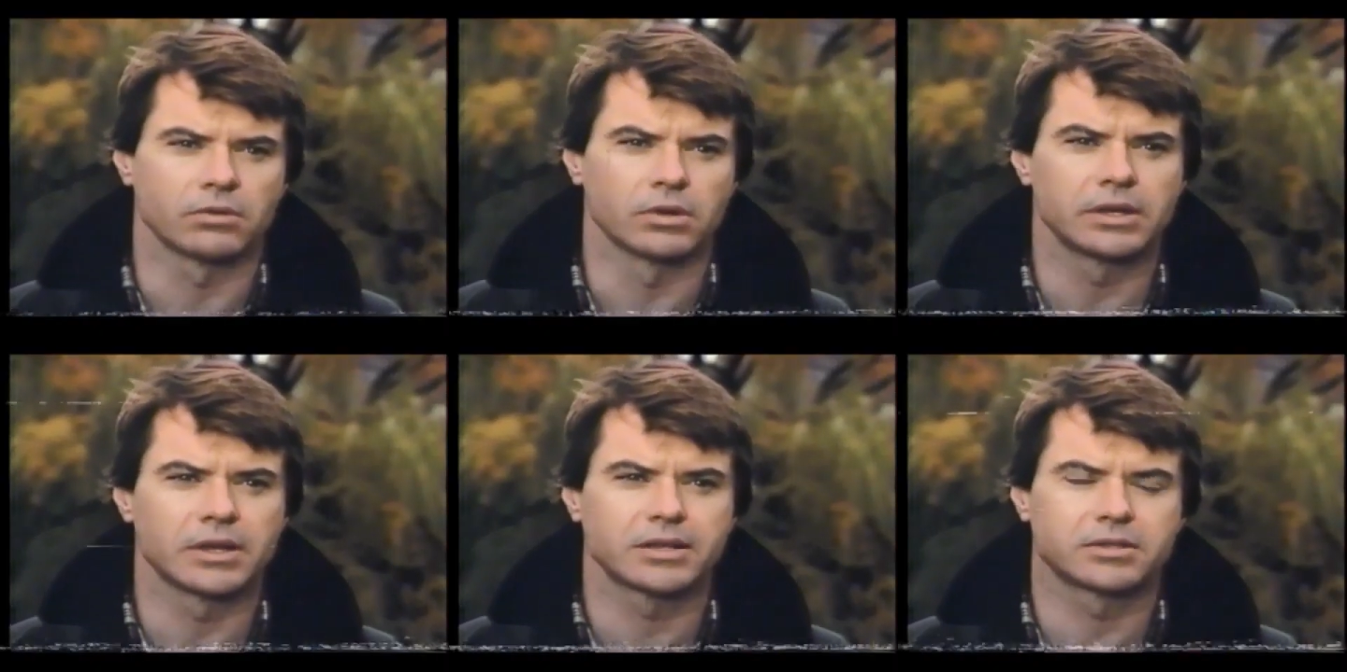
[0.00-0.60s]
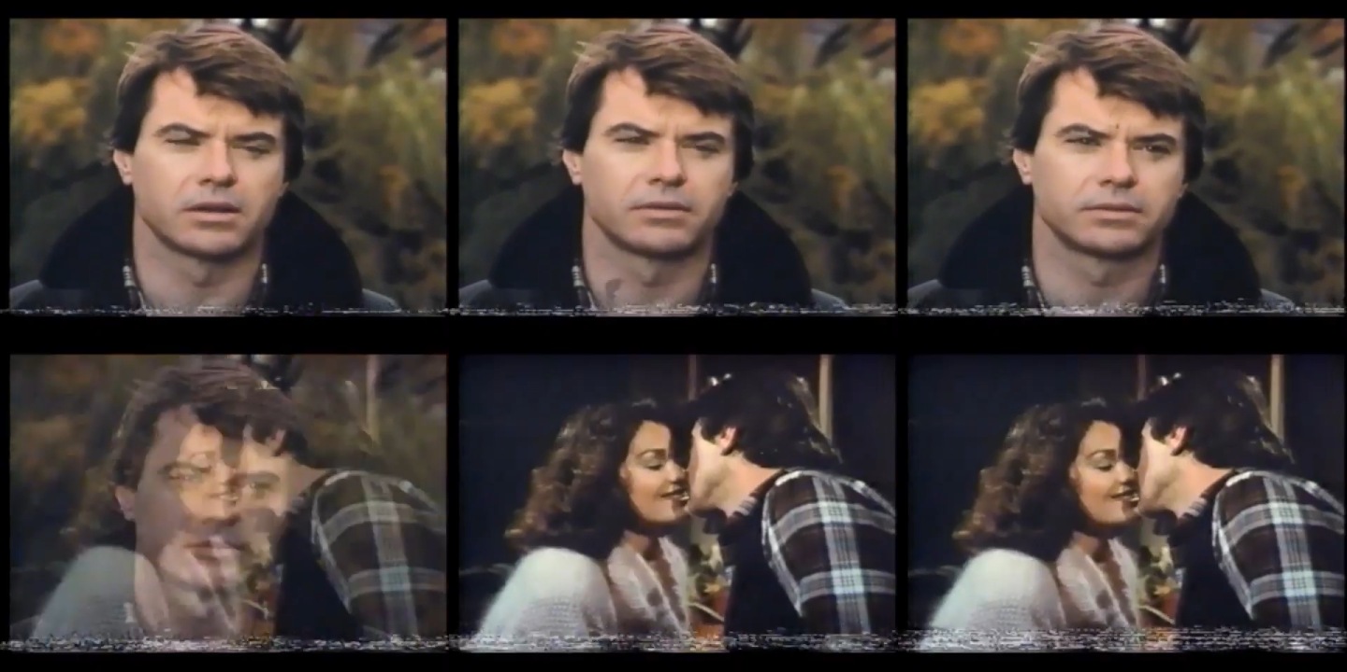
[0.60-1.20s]
They're really that tough.
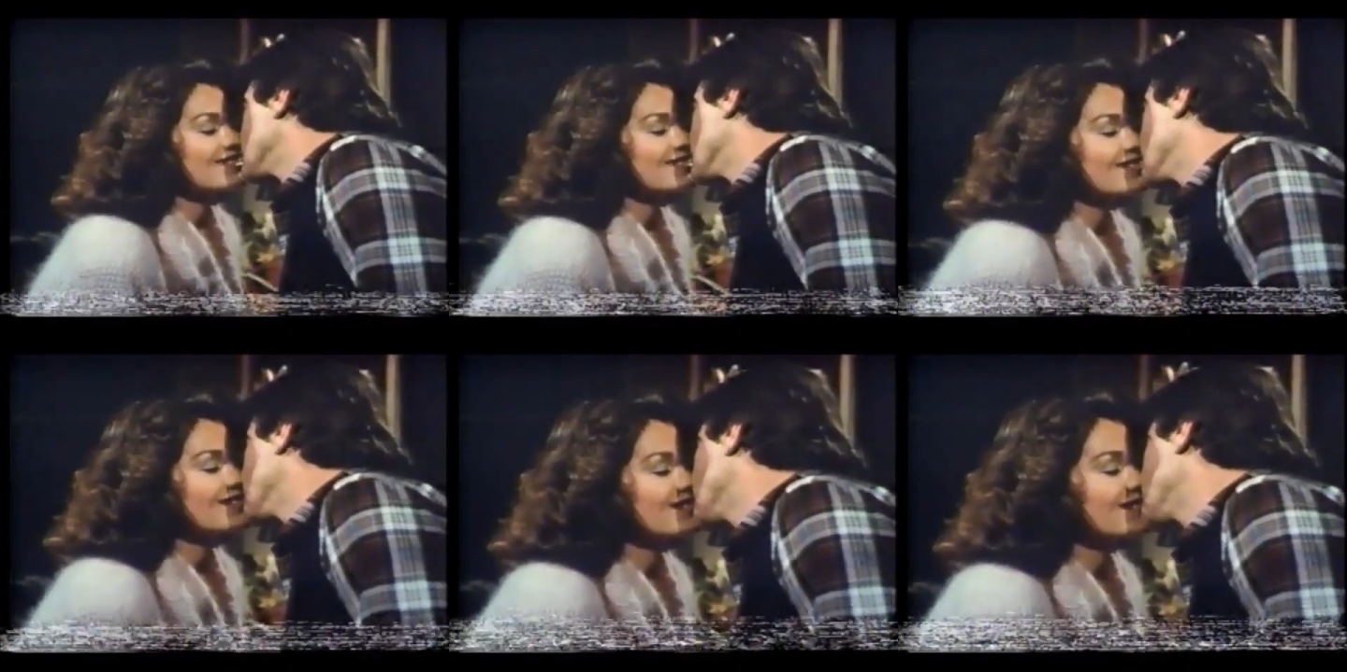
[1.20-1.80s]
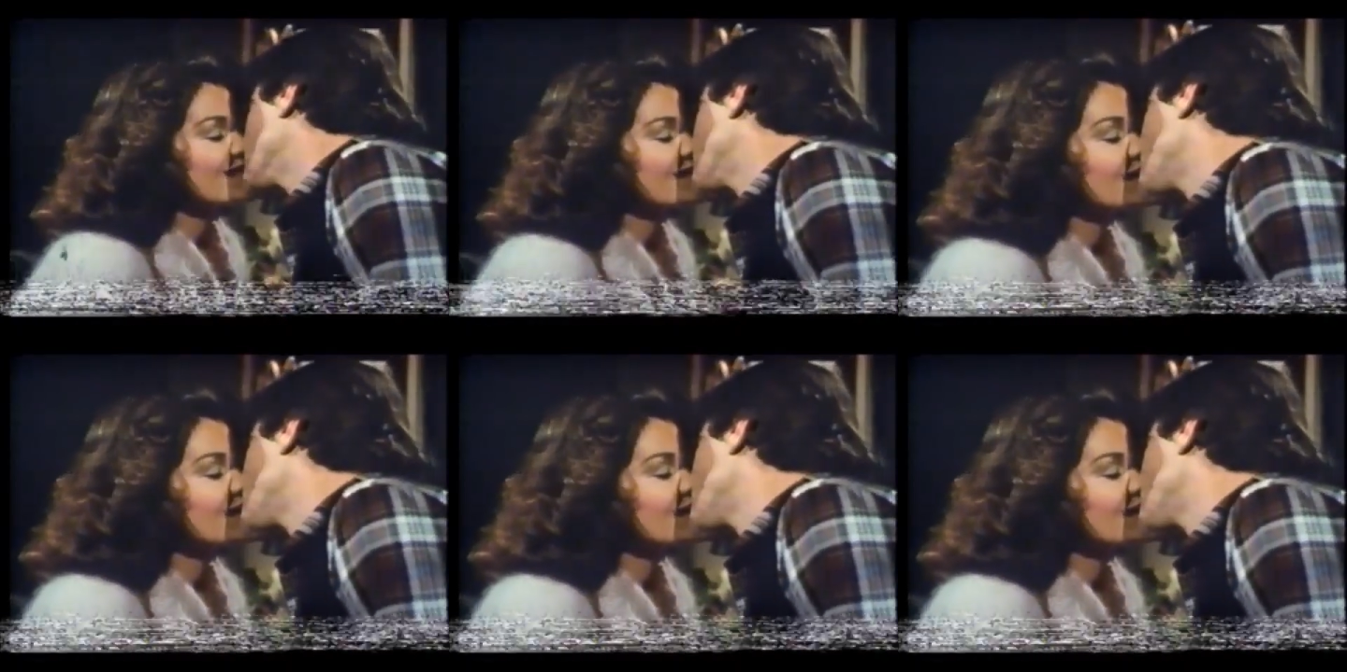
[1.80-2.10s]
And he's got his